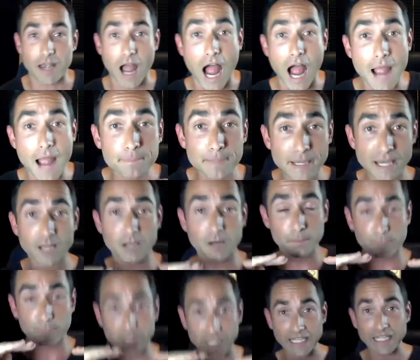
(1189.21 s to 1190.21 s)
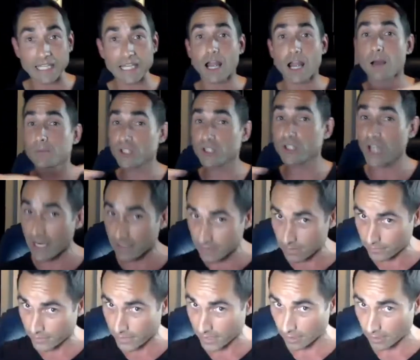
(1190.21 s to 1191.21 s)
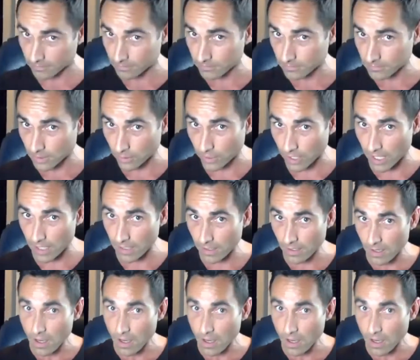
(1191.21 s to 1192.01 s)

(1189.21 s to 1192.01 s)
I'm being completely objective here, okay?